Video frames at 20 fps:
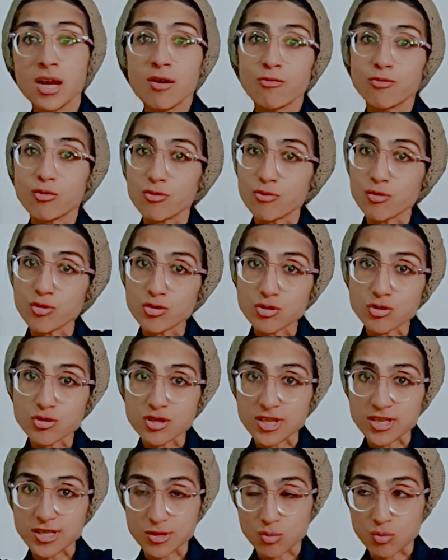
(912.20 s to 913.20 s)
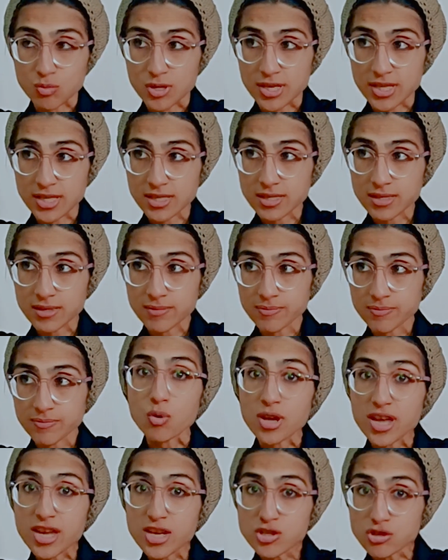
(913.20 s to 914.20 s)
for 4 to 6 weeks.
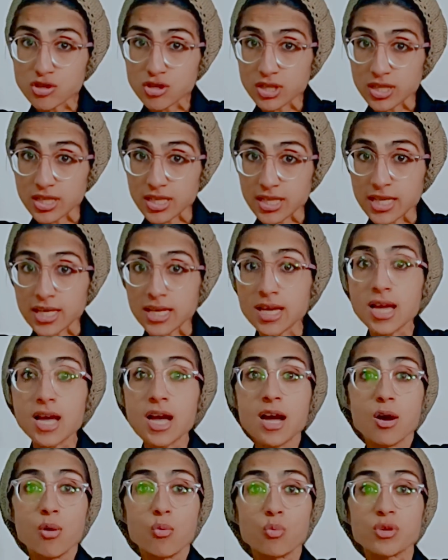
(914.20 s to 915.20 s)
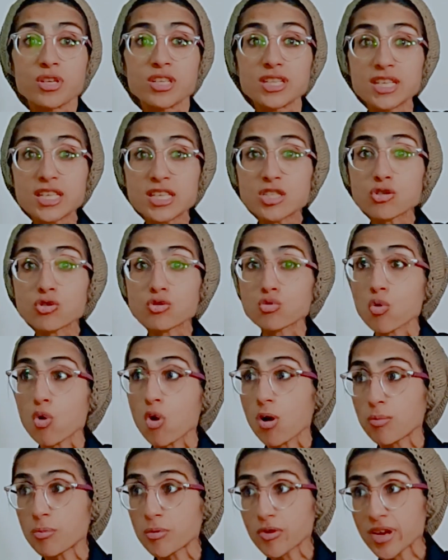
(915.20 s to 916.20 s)
Occasionally, we need to
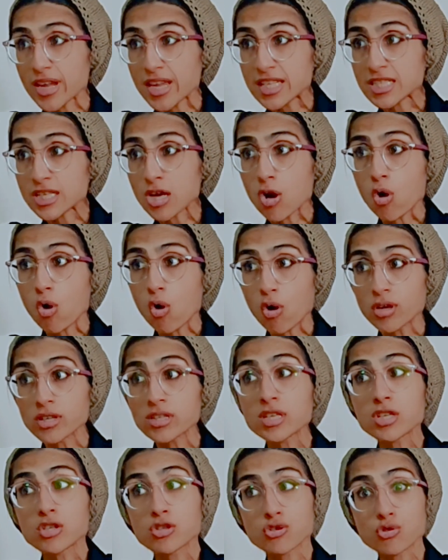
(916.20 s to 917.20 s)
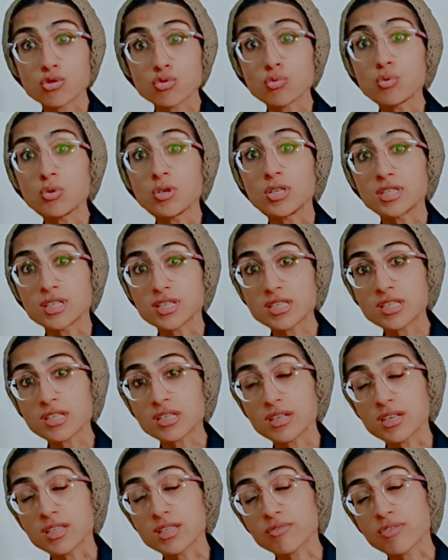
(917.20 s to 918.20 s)
operate on to a distal
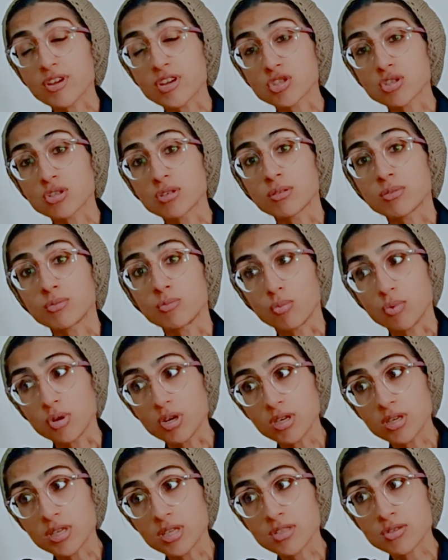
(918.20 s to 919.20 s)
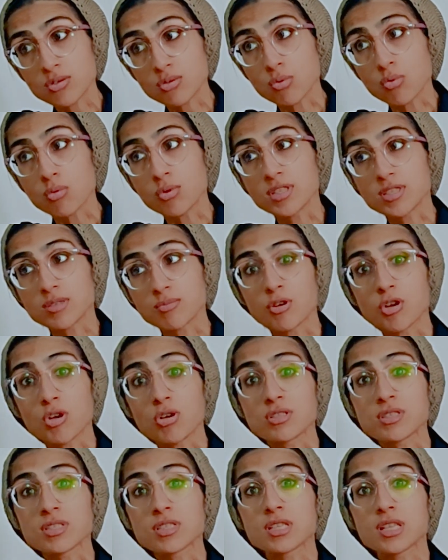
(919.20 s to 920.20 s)
radius fracture. Why so? Is
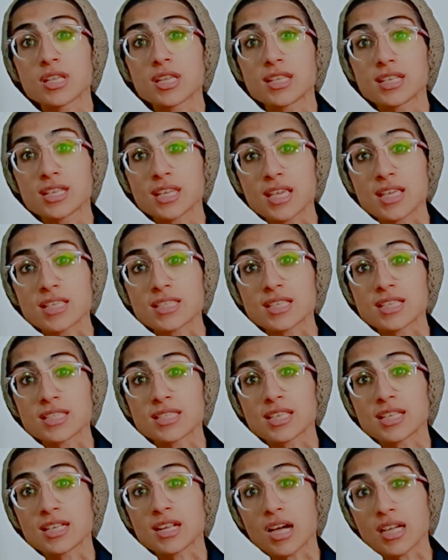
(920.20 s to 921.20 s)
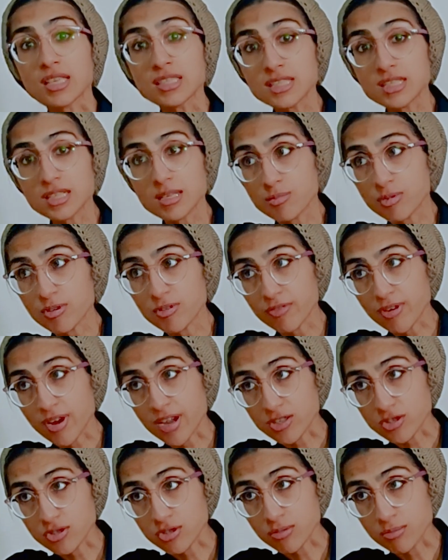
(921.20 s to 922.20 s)
because in case it's an unstable
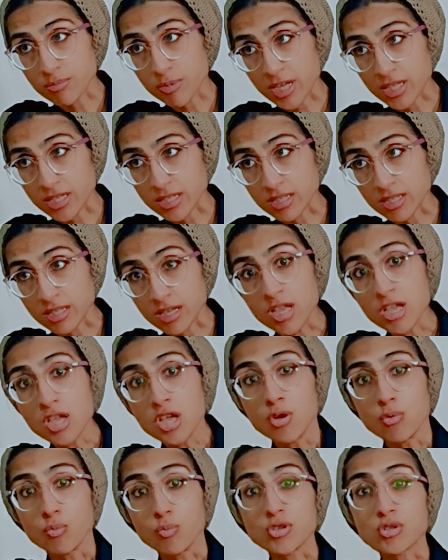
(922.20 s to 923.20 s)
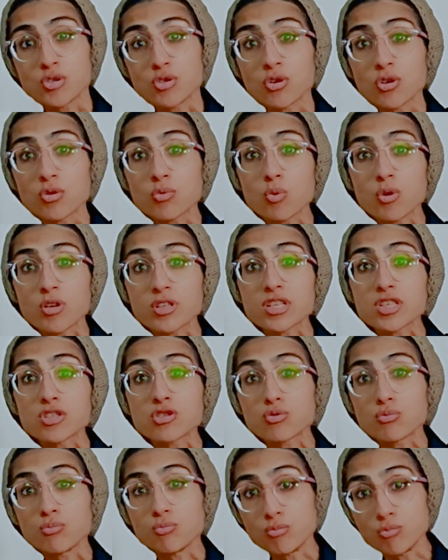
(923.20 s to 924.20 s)
fracture pattern, we do not want it
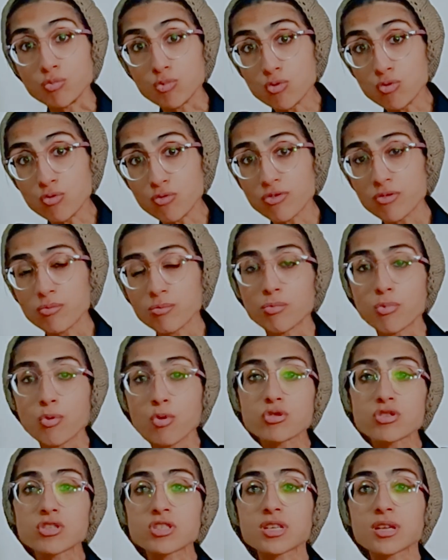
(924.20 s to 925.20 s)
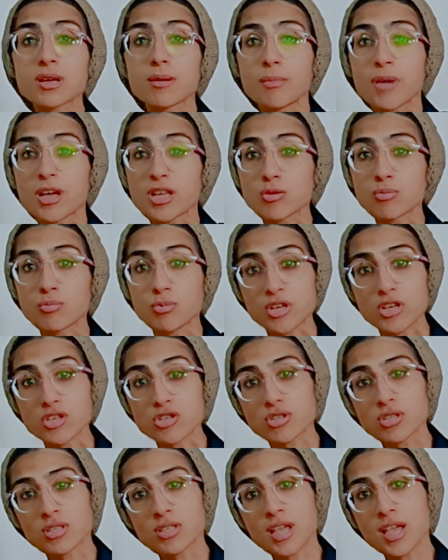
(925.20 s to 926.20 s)
to move post
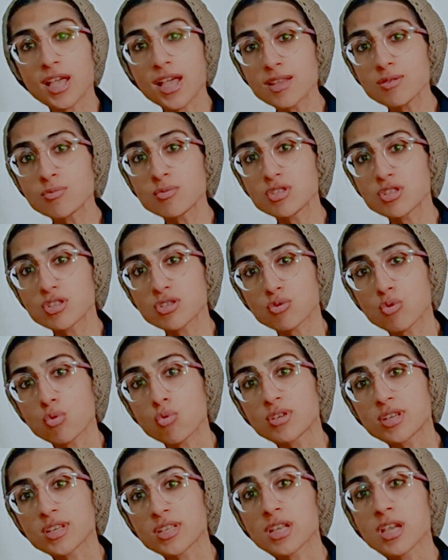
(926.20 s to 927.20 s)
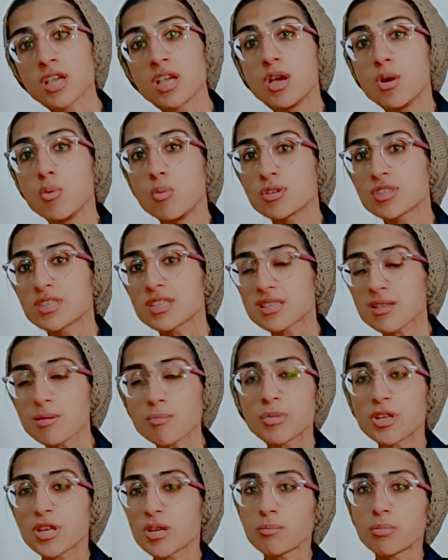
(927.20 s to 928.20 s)
manipulation, and we just hold it with a
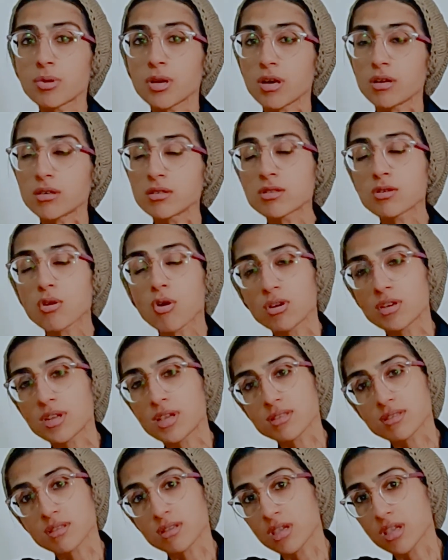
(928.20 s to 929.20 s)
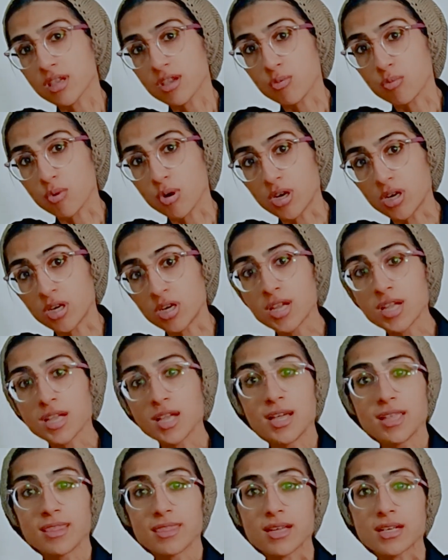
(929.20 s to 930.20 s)
simple implant called as a K-wire
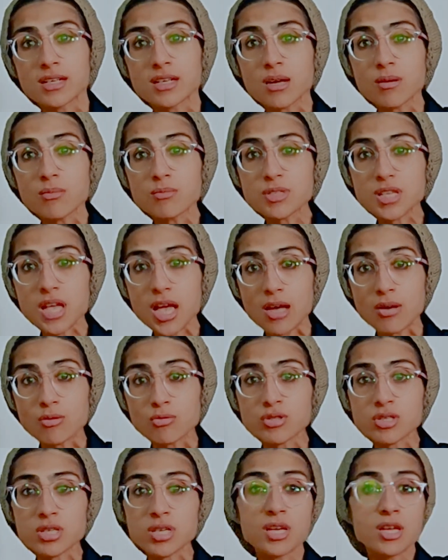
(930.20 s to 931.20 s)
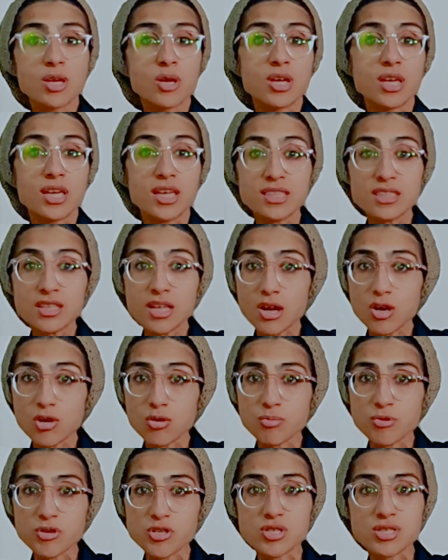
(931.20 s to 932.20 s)
that comes out in the
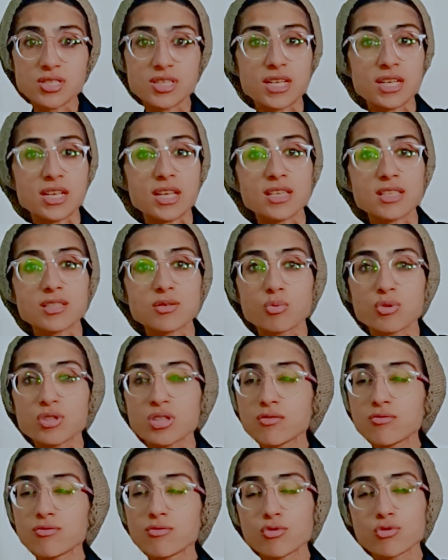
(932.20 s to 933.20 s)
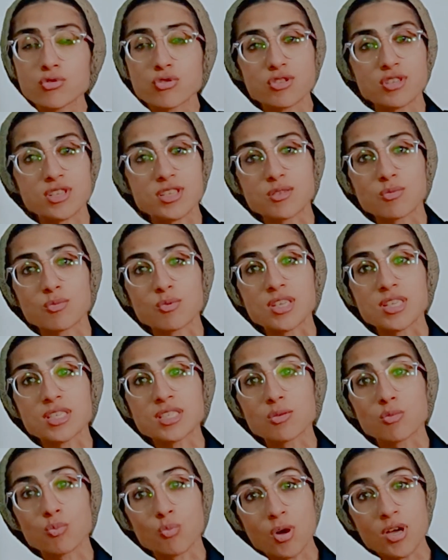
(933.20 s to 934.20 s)
outpatient settings within 4 to 6 weeks
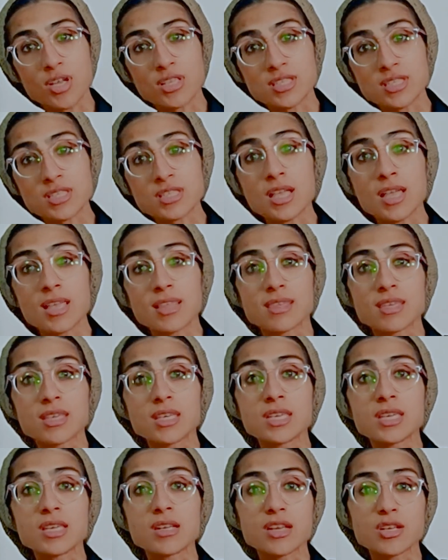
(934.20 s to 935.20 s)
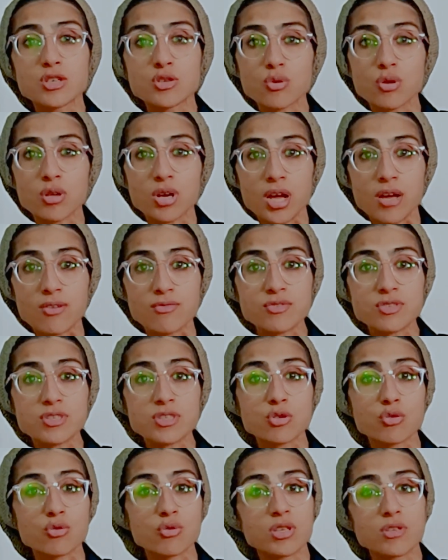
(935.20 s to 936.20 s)
once the radiographs
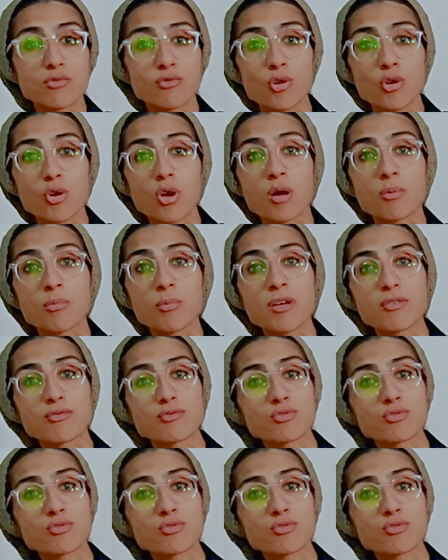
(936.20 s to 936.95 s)
during follow-up have